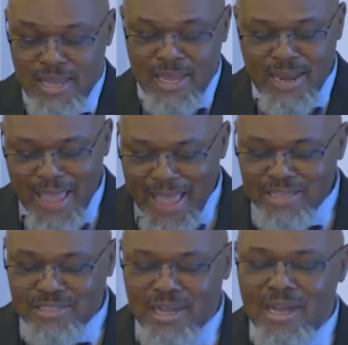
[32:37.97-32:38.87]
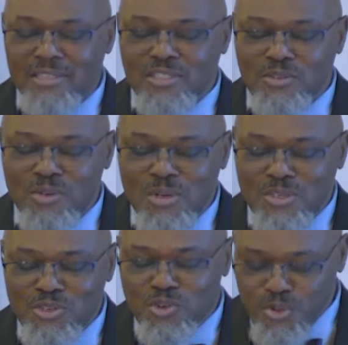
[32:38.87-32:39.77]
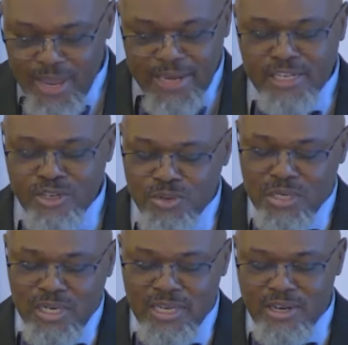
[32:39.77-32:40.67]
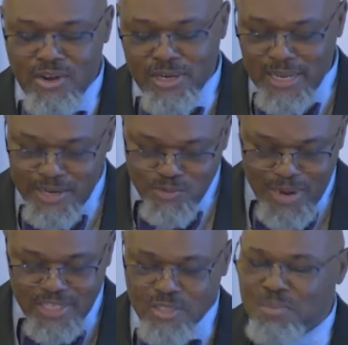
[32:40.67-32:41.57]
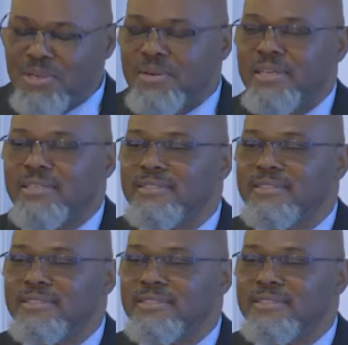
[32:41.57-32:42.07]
And ask God to create in you a clean heart and a right spirit.